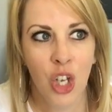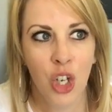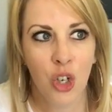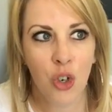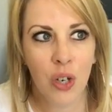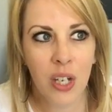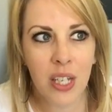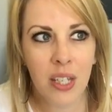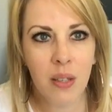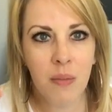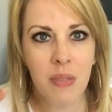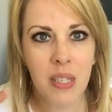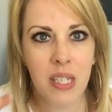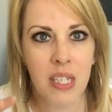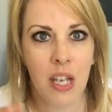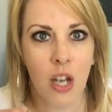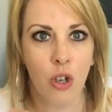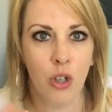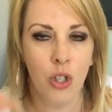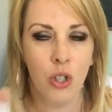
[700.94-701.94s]
curriculums that
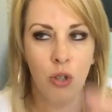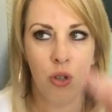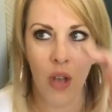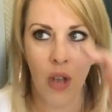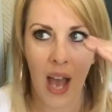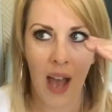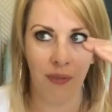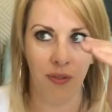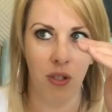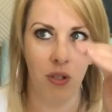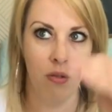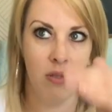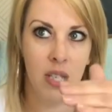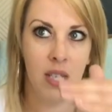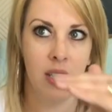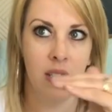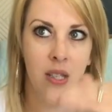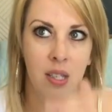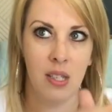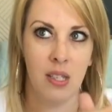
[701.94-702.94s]
tell you have to do
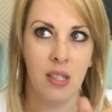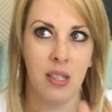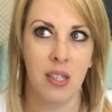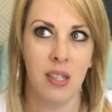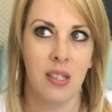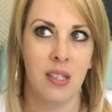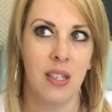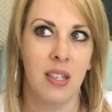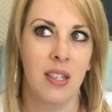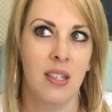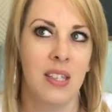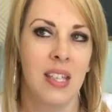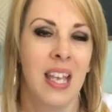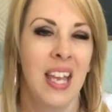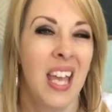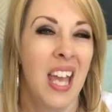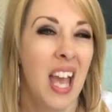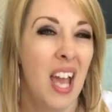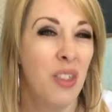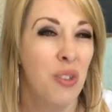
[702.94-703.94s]
this and this and this and this,
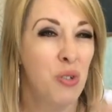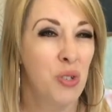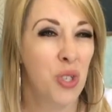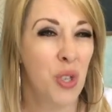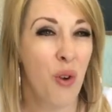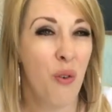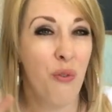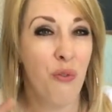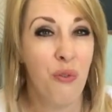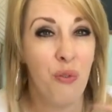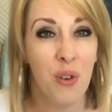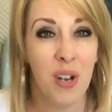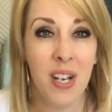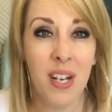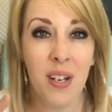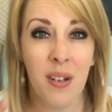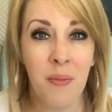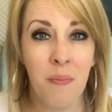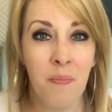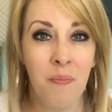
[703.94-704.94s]
and there's no
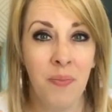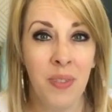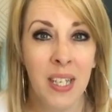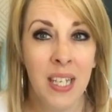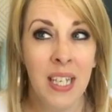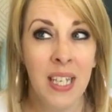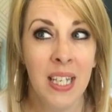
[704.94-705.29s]
freedom.